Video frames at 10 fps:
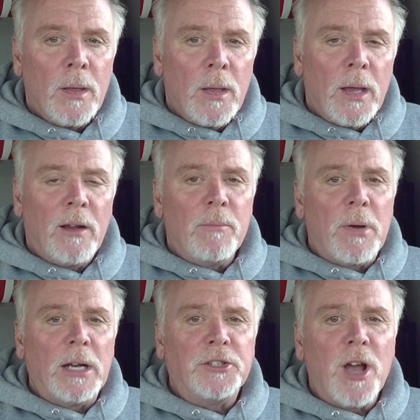Hey
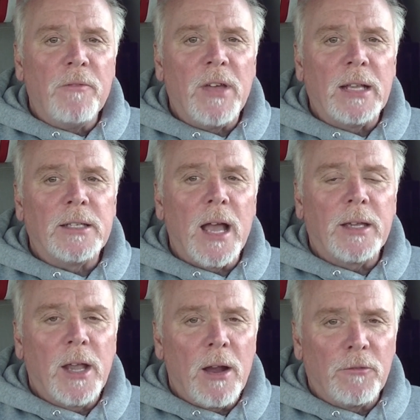everybody, John Van Dyke
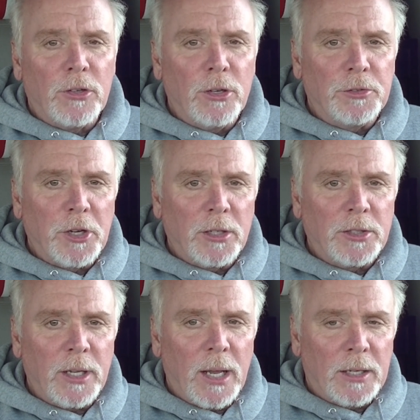here for New
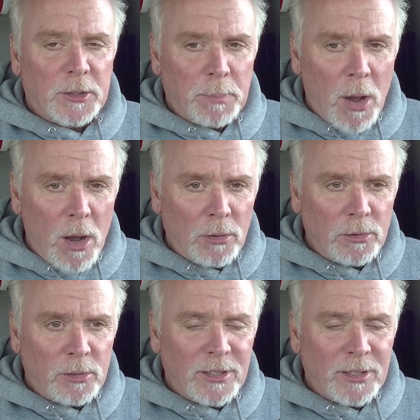Jersey Exposed.